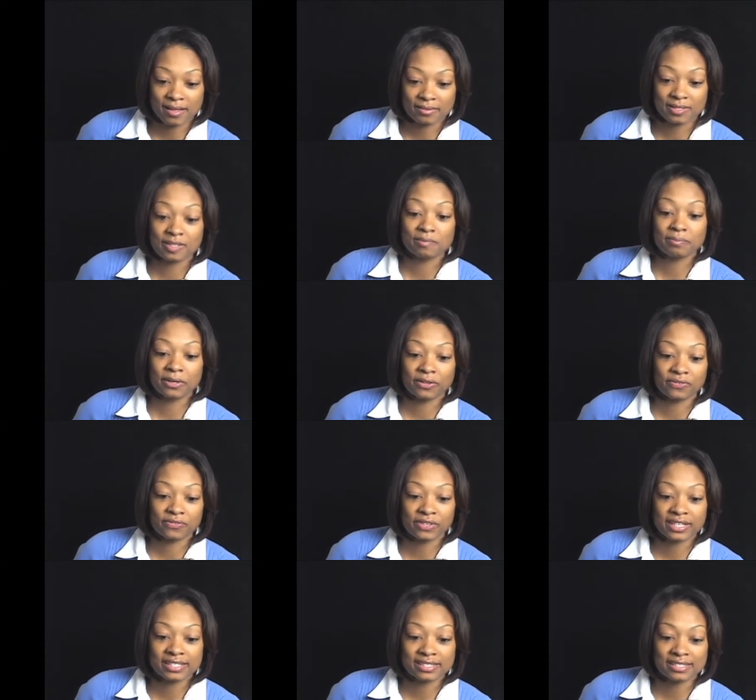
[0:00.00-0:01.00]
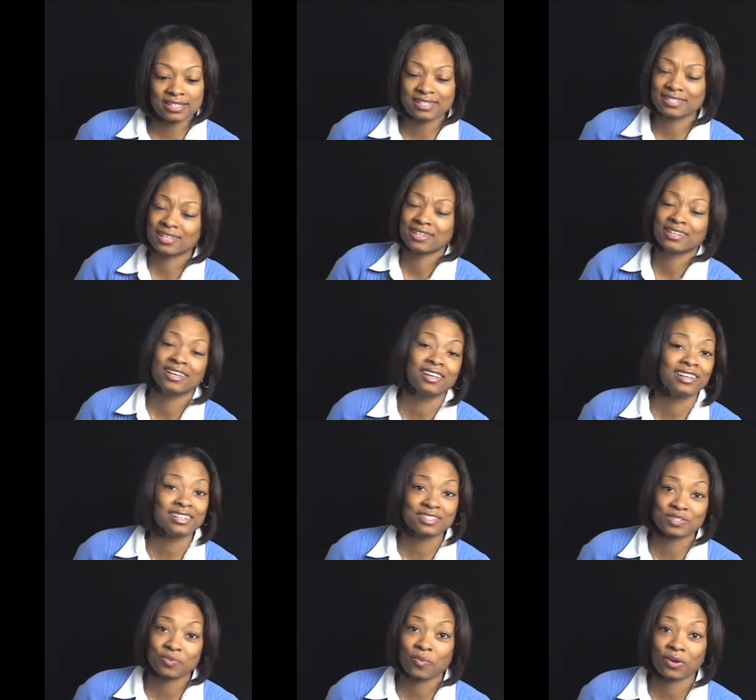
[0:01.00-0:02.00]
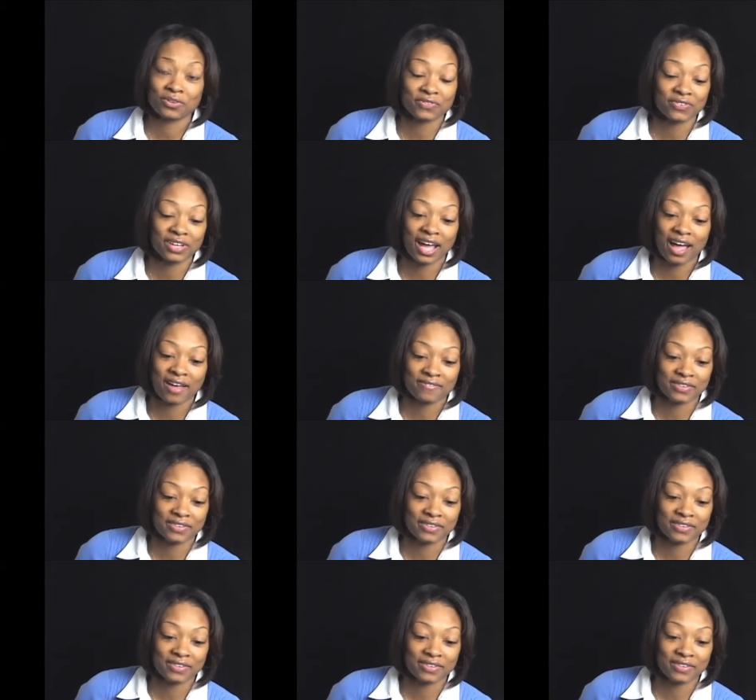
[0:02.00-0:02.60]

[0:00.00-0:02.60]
good male friends, and he is a wonderful guy,